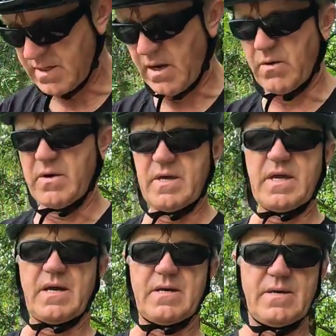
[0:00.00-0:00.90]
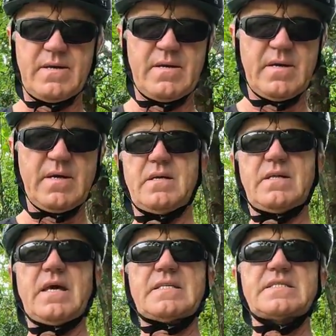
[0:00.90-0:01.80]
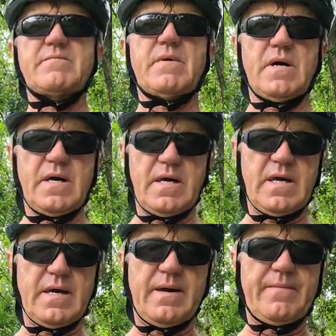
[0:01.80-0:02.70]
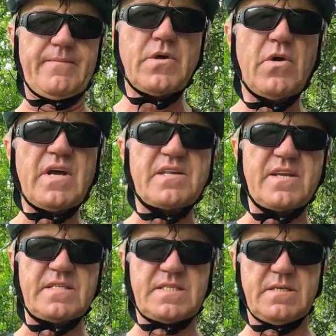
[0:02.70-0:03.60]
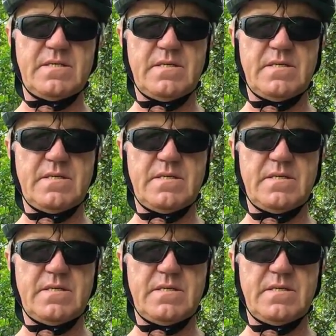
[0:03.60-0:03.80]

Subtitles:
Oh, yeah. That's my toiletries.